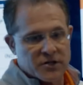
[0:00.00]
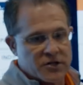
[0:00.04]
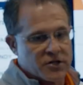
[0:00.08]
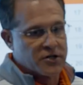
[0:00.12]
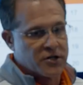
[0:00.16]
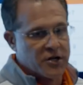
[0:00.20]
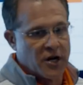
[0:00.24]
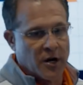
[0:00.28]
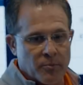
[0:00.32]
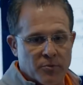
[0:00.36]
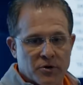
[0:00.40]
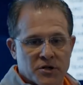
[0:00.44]
This
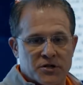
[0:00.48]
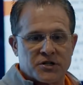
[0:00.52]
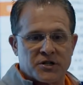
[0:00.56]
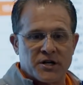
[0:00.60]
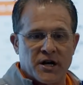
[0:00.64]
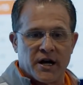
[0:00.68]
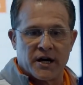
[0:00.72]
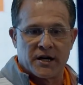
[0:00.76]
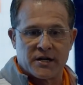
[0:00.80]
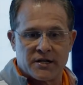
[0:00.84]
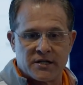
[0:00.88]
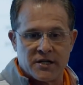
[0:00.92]
is number
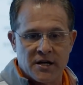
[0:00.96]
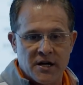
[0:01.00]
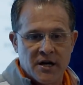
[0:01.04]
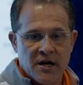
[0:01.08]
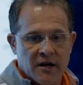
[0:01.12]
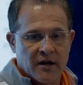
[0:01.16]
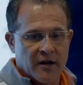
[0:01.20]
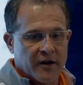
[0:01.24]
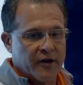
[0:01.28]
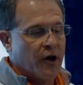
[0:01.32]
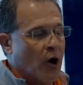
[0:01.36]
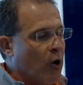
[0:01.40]
six.
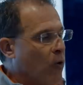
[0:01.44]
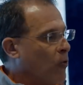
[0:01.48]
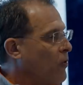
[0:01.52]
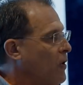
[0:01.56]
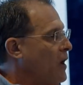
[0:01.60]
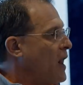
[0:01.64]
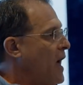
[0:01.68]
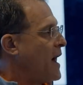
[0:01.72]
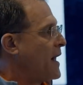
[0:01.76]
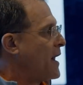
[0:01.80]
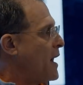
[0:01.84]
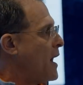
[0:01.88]

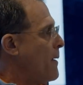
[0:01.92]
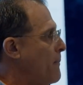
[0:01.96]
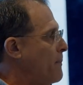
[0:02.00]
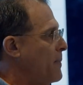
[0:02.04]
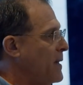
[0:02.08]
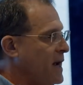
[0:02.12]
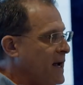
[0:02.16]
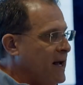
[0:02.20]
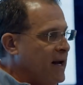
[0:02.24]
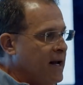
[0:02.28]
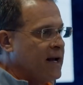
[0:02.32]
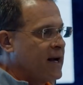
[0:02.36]
Don't let
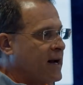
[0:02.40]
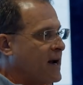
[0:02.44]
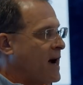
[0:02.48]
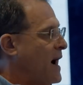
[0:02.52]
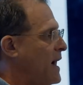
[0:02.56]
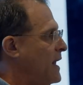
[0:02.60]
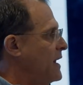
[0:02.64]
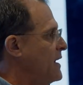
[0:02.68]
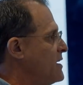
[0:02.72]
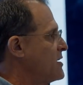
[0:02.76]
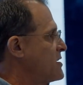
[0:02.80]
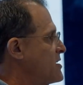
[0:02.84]
up any
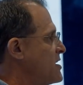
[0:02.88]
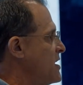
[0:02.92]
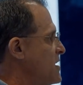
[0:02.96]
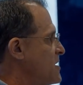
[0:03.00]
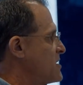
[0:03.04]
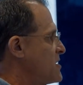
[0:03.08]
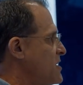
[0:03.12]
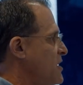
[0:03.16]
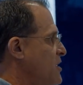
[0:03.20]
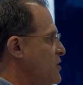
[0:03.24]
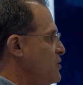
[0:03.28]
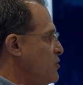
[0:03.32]
kind of
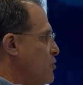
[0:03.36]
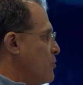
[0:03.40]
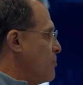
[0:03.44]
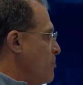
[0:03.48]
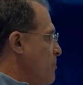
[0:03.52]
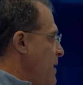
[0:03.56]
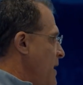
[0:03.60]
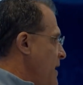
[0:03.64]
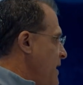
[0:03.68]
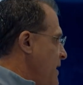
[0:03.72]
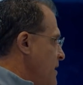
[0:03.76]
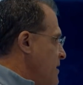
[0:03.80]
intensity in your
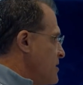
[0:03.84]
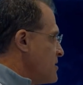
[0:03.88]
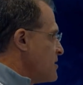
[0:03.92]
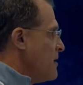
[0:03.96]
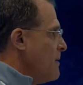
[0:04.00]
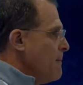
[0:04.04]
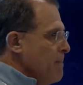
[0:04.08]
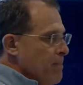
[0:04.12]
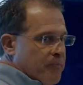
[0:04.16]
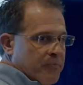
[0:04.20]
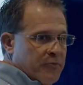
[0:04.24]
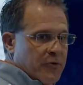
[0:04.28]
meetings.
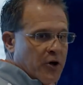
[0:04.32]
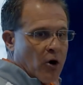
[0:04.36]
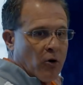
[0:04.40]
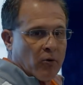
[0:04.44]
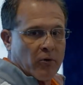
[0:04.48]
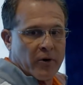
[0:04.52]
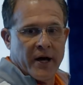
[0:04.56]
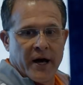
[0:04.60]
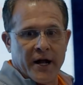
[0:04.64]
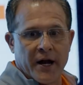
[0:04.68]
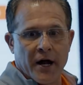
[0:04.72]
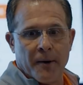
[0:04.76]

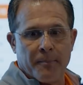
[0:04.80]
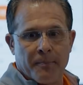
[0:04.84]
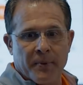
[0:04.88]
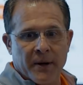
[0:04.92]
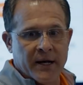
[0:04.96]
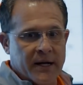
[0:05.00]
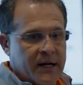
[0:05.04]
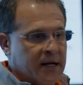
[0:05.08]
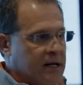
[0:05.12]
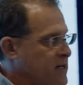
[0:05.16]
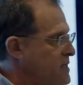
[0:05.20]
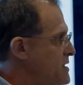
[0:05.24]
Don't let up
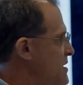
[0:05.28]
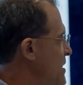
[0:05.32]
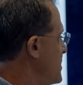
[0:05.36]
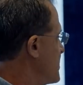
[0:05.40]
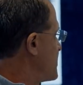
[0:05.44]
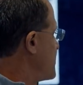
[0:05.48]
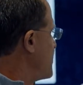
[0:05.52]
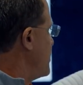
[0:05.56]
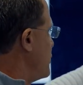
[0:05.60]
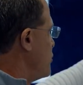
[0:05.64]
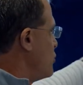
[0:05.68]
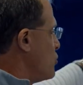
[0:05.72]
any
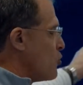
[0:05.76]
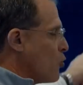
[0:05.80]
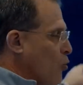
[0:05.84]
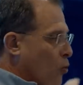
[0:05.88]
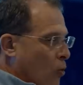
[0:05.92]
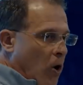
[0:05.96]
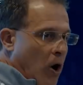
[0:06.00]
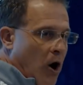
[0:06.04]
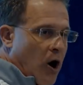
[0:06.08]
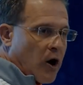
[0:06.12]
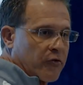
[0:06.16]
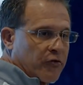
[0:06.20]
intensity in your
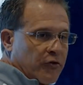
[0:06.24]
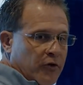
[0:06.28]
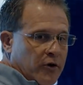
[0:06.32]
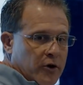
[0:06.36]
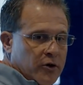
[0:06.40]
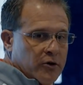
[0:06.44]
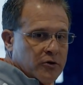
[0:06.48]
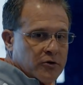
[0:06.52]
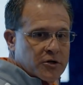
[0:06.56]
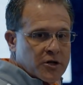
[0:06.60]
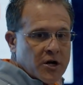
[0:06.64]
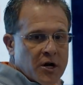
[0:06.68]

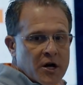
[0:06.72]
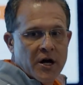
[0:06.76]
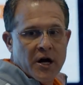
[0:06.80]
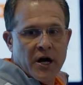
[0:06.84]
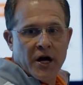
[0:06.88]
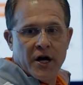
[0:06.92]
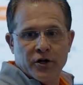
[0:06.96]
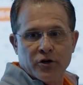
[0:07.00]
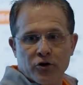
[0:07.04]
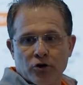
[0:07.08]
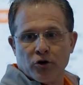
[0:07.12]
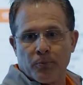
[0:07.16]
walkthroughs
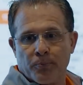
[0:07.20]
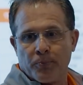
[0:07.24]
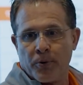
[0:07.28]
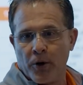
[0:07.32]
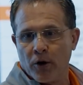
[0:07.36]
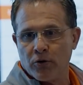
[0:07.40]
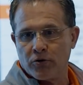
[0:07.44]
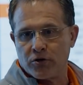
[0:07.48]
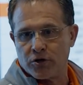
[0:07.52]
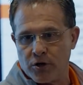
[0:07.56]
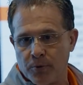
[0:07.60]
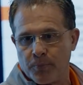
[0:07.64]
and your
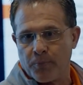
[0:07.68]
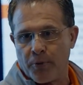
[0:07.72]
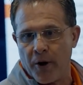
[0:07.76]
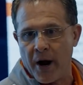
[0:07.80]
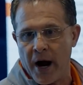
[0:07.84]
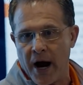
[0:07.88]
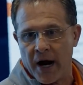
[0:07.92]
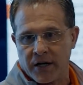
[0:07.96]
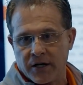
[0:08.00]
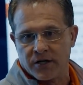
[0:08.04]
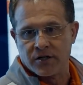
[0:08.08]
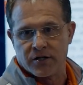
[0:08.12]
approach to
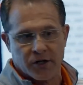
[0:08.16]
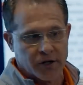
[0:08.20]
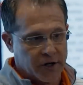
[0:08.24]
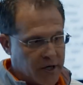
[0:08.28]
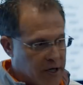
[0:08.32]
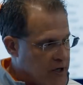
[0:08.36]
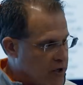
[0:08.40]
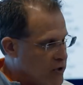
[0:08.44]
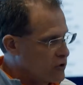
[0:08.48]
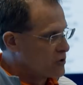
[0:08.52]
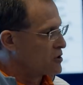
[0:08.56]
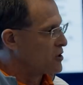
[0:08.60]
practice.
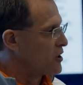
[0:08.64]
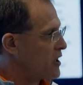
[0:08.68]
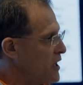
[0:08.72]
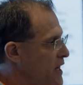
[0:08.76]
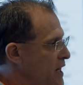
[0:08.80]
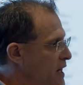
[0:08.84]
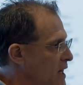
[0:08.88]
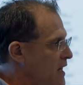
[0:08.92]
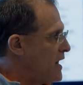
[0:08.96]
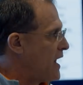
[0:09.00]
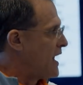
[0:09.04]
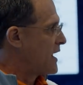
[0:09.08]
Leaders
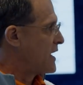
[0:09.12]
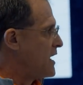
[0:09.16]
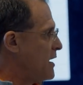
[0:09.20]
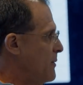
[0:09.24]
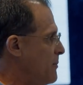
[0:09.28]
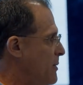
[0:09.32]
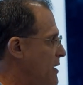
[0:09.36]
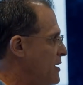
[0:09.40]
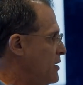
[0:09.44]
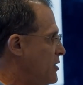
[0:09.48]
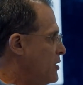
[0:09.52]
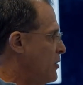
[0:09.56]
lead like
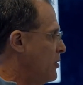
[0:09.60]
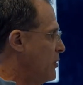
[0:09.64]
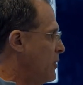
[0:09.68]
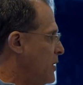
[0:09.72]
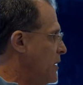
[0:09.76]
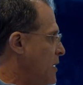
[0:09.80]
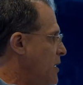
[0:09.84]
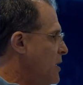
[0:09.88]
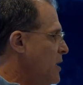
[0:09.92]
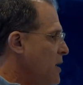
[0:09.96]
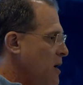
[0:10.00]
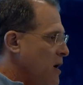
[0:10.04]
you've been
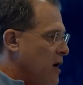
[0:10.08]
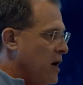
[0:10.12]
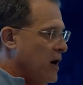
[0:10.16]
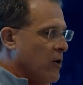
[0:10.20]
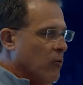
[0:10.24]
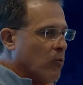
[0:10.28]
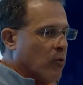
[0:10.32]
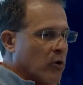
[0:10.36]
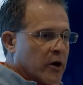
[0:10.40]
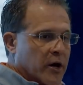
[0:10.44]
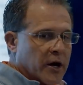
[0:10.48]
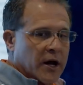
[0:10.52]
doing,
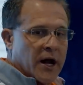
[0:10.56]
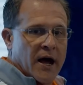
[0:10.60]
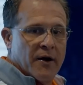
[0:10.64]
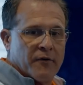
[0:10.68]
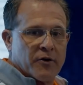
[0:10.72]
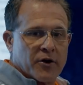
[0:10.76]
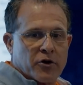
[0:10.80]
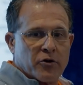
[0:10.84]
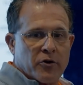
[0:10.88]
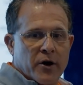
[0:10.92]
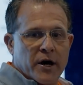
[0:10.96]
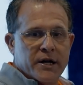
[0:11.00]
and we're going to
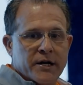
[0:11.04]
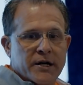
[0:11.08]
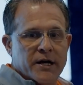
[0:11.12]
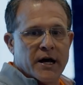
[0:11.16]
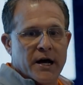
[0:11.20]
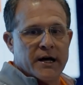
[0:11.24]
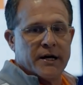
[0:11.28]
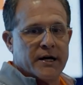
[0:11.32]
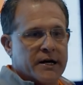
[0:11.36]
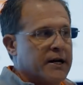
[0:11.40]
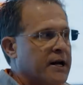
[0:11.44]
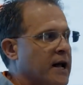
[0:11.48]
have a great
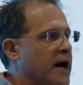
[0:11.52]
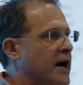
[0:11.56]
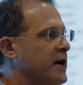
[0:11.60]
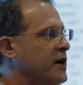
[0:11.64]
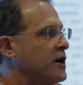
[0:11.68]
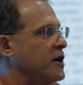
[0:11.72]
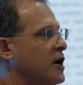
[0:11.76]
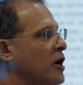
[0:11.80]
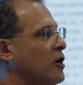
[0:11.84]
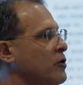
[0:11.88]
day today.